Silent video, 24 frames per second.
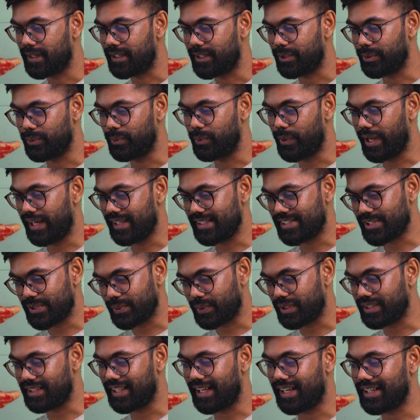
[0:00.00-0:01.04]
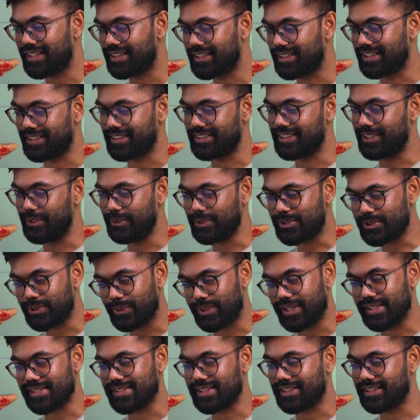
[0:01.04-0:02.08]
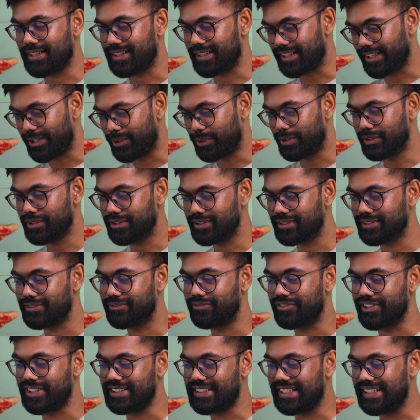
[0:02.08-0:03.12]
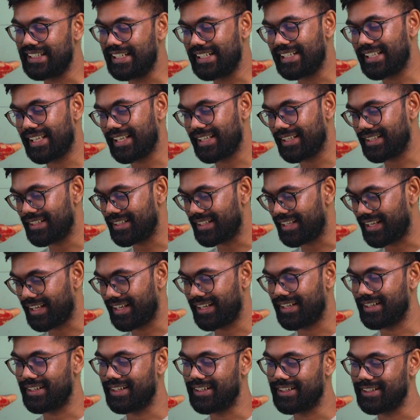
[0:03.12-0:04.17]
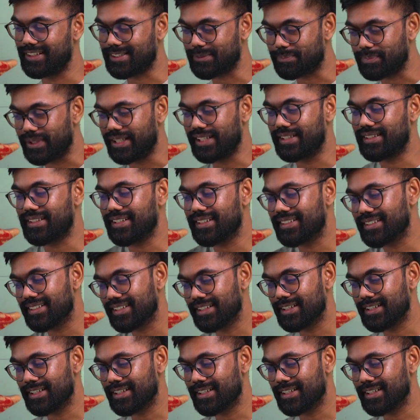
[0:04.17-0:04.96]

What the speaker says: to ensure that the use stories are further detailed and split